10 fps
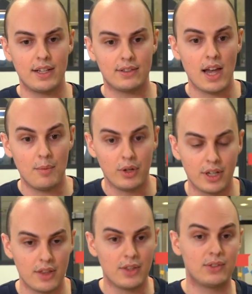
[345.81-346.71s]
is
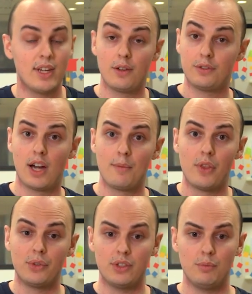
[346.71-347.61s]
happening in the set of time
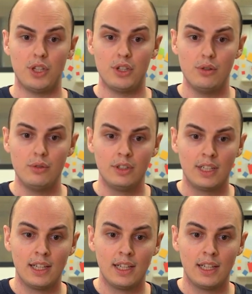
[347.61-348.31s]
on the CPU.